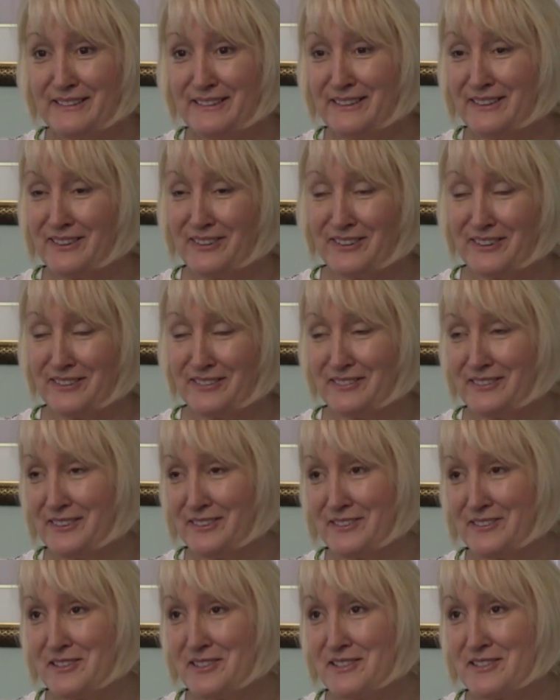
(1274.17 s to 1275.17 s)

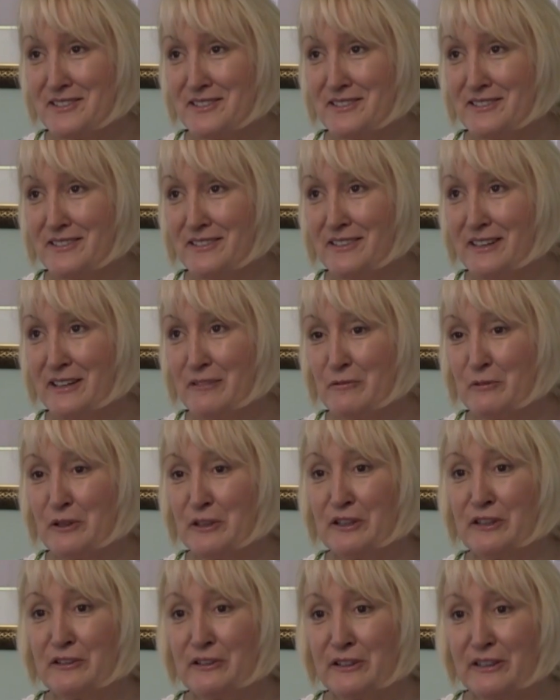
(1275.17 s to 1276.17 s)
they
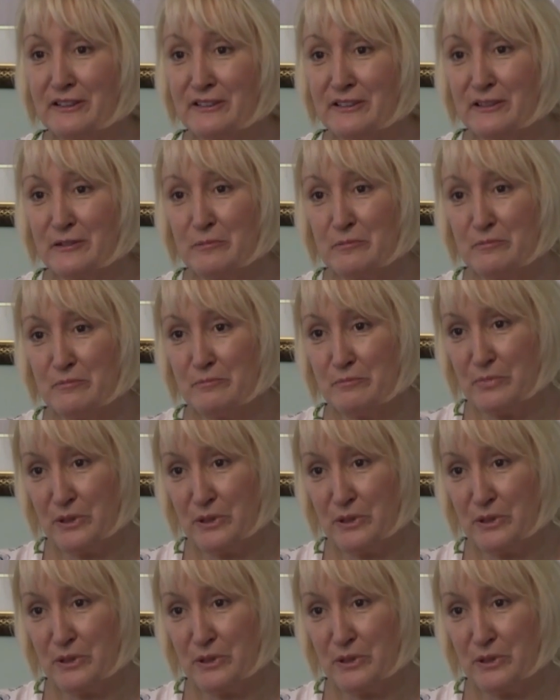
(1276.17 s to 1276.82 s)
really look at the